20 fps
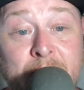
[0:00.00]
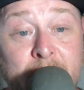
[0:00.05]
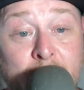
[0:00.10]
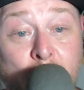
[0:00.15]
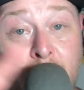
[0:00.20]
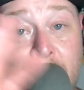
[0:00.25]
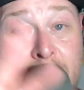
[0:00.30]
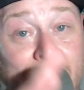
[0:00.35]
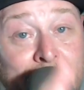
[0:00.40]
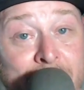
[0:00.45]

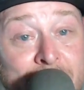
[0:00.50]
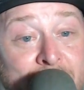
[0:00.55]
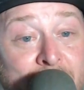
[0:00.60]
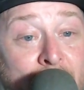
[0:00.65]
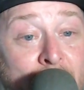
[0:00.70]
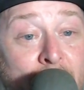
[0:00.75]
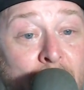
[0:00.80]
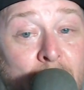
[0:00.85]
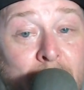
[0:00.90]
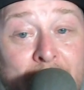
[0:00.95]
you will let us
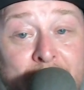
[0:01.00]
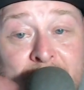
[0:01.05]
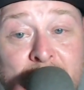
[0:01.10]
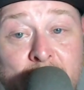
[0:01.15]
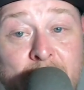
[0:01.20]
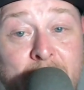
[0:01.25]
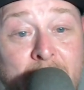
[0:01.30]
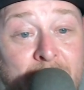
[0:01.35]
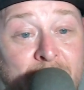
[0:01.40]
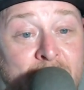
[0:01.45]
go
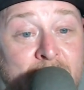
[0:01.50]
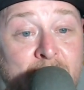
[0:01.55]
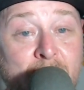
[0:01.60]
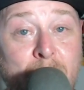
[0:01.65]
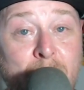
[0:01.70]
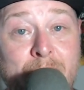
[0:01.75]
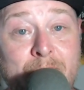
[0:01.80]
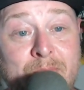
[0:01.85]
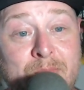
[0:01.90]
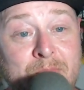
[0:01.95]
after you give us
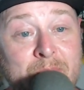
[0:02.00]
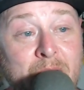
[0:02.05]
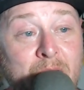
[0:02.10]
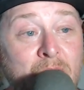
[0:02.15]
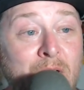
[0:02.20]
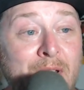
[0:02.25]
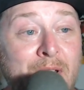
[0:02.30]
the